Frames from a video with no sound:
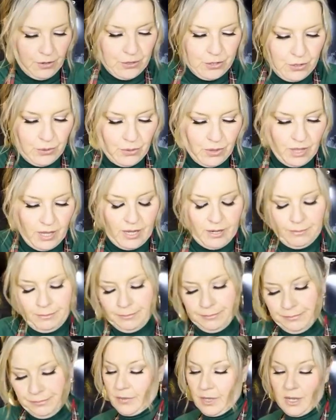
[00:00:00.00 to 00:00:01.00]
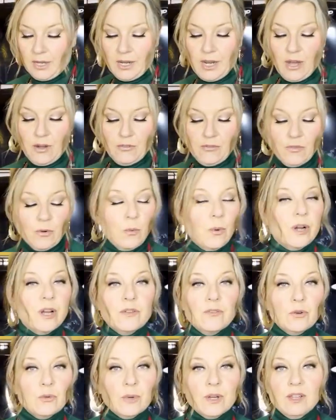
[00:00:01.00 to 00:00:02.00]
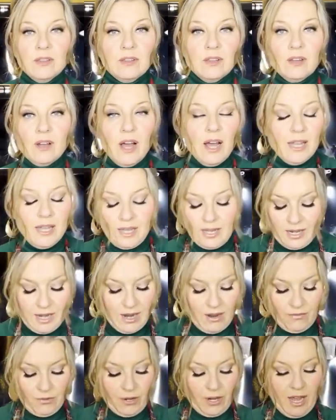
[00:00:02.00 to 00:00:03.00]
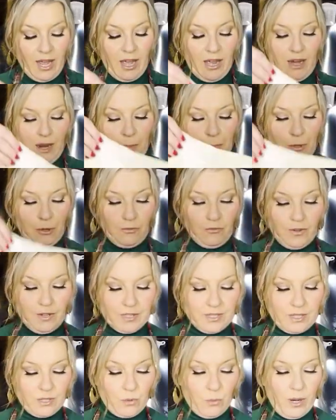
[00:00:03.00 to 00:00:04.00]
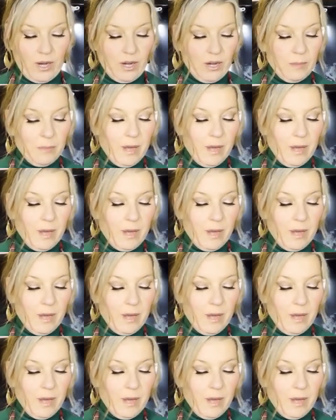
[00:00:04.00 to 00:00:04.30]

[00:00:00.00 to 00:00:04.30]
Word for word: too thin. Now, for whatever reason, I can never get a perfect square.